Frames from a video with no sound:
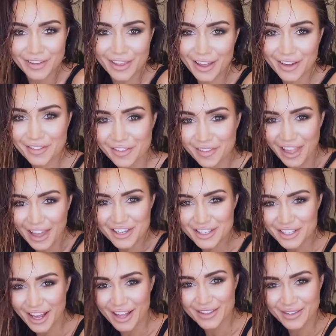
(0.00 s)
feel like
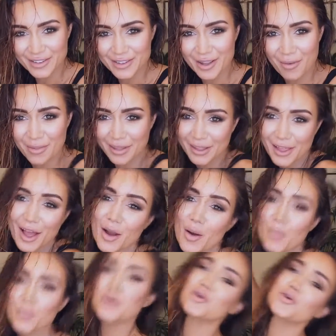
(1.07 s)
flash dance or something,
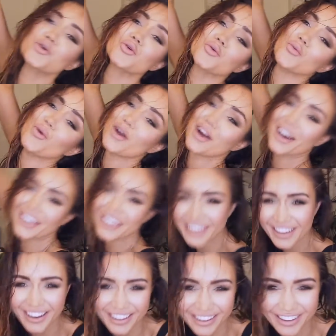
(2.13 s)
like
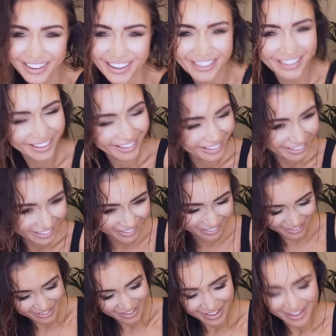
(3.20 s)
water.
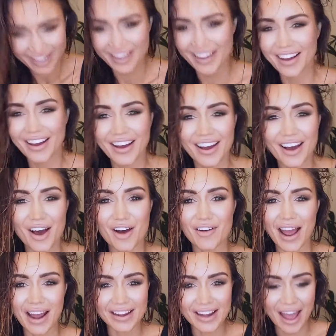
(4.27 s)
All
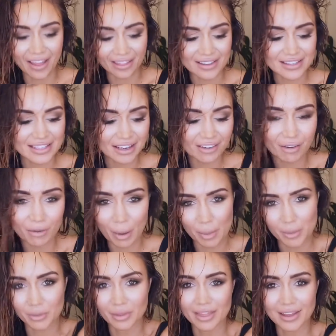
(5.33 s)
right, now the secret
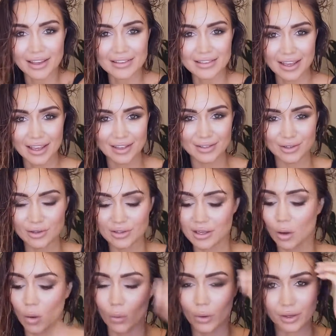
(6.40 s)
weapon with these is
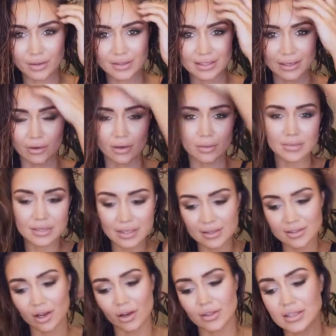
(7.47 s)
using oil serums.
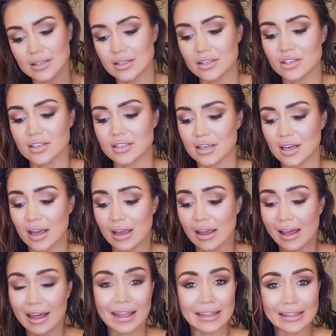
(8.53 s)
So this is just a
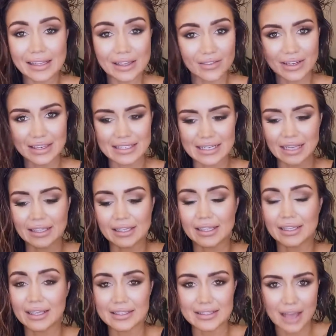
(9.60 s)
leave-in daily
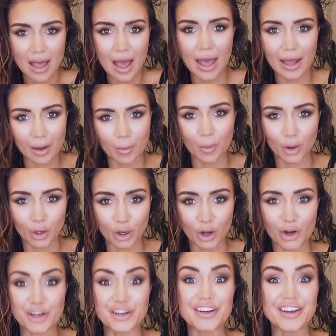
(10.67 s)
elixir and I'm gonna
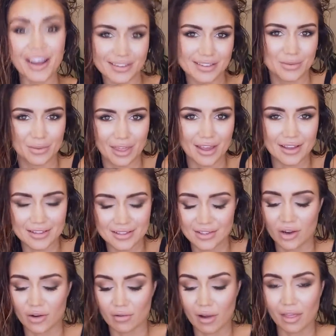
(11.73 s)
go nuts with it.
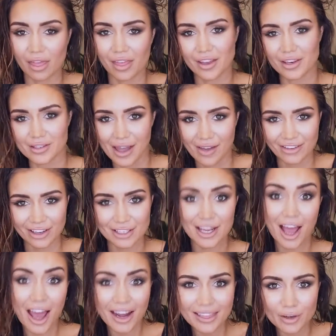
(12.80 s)
So rather than just having a
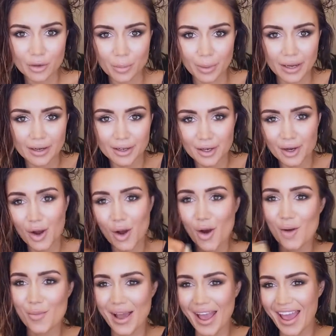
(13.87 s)
tiny little bit,
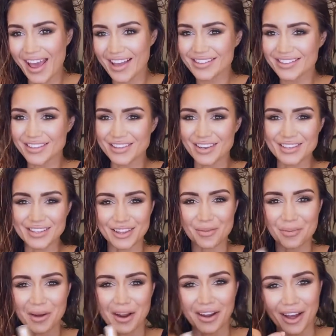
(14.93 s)
oh, my hands are so
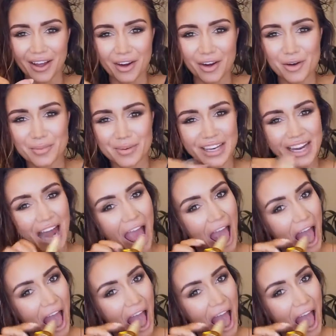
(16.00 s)
slippery, I can't open it.